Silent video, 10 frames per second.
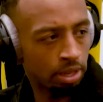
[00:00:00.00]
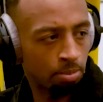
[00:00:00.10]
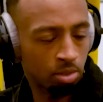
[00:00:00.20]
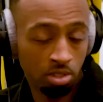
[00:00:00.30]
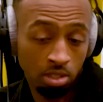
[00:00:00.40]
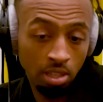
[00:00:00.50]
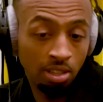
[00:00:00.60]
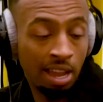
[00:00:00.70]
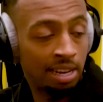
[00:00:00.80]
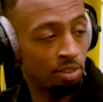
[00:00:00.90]
I am, because
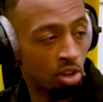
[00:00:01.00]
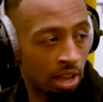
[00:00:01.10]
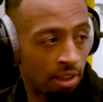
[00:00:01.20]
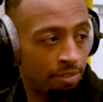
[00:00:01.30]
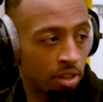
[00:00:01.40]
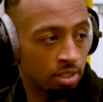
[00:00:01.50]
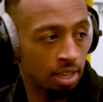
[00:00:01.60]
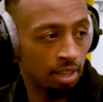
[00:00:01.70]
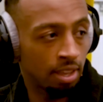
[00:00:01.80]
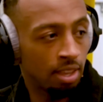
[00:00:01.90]
I ain't even got out of first
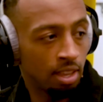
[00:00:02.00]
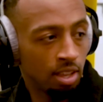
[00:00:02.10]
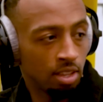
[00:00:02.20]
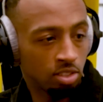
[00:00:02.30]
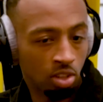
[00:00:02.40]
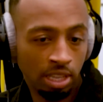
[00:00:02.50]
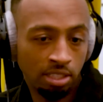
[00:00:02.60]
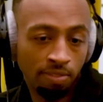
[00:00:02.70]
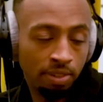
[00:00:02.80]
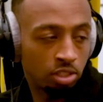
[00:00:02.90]
gear. So that's
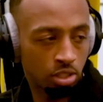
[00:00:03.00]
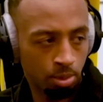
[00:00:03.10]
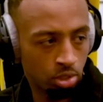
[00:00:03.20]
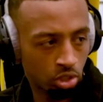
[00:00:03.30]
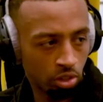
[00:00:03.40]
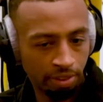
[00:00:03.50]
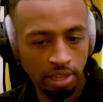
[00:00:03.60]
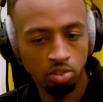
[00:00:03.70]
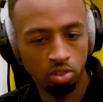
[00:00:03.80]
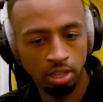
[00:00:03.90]
something that's going to be a shock
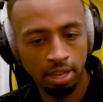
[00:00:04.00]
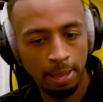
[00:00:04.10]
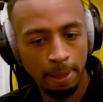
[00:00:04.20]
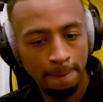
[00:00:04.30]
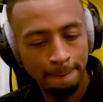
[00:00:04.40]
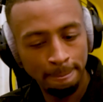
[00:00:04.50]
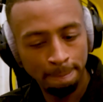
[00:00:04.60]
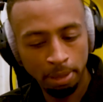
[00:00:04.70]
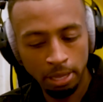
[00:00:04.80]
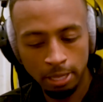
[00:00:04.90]
factor on the night.
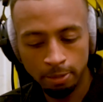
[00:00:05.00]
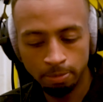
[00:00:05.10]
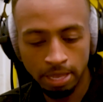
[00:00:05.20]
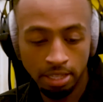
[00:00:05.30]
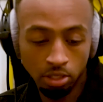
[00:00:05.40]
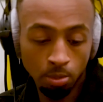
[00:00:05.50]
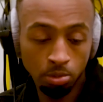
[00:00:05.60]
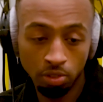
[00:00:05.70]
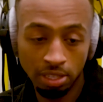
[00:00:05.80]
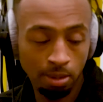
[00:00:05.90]
But in terms
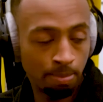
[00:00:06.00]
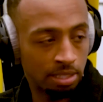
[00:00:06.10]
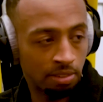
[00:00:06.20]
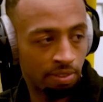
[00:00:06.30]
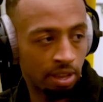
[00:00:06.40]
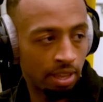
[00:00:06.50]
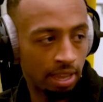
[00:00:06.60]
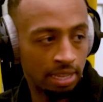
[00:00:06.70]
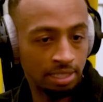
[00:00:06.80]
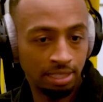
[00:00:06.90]
of it's a massive fight,
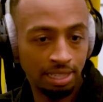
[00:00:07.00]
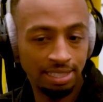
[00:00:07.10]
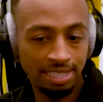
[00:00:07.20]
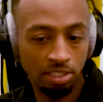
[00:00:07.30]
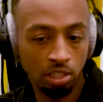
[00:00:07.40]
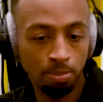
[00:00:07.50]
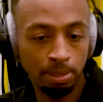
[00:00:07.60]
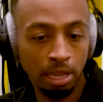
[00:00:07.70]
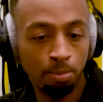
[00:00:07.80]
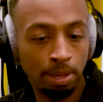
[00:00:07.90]
and it's going to be
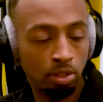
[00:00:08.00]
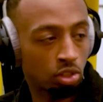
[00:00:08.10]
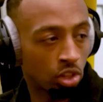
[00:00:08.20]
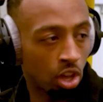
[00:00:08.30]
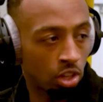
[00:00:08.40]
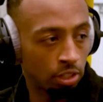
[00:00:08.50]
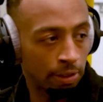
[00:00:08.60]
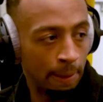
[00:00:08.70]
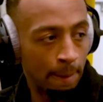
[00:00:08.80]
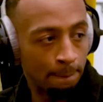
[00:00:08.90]
downplayed on the card,
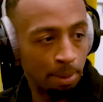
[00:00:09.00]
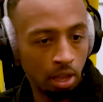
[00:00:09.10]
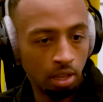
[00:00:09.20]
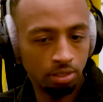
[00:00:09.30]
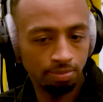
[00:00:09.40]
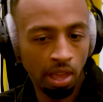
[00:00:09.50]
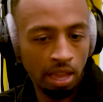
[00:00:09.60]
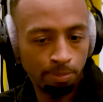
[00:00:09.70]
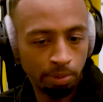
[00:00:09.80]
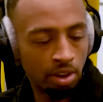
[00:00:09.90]
but
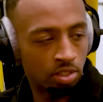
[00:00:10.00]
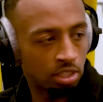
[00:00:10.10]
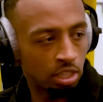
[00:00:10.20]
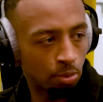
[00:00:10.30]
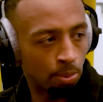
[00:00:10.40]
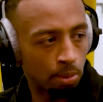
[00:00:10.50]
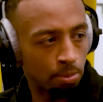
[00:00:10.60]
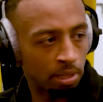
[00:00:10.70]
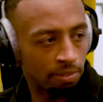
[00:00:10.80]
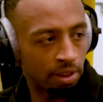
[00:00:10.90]
I guarantee you it'll probably
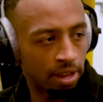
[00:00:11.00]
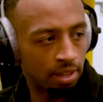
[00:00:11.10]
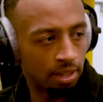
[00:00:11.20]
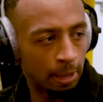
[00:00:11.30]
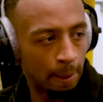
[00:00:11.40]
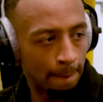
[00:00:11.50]
be the fight of the night.